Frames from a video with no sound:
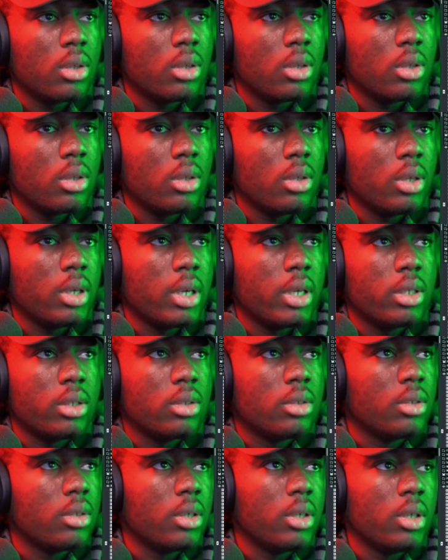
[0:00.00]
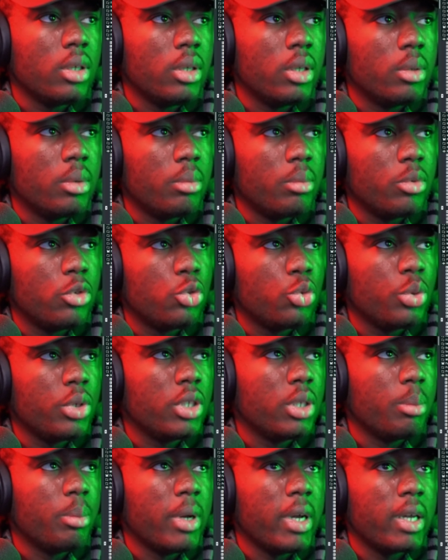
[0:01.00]
you can tweak
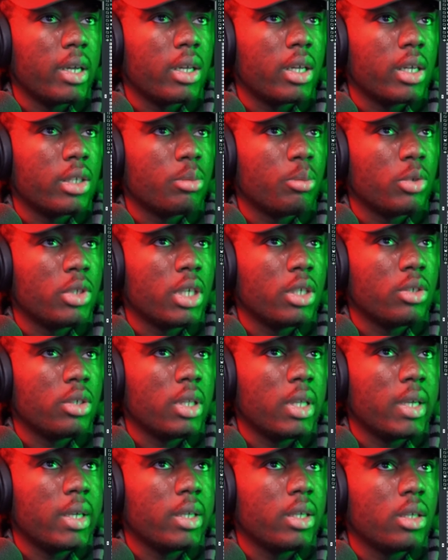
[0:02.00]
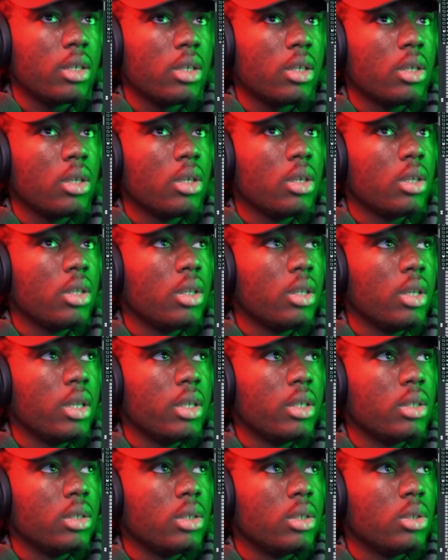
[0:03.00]
the bank as much as you like.
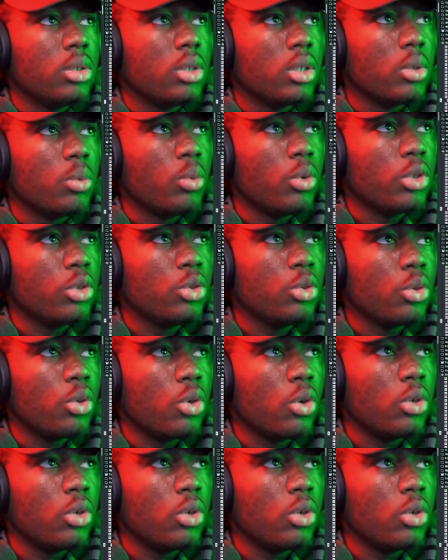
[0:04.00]
There's one too called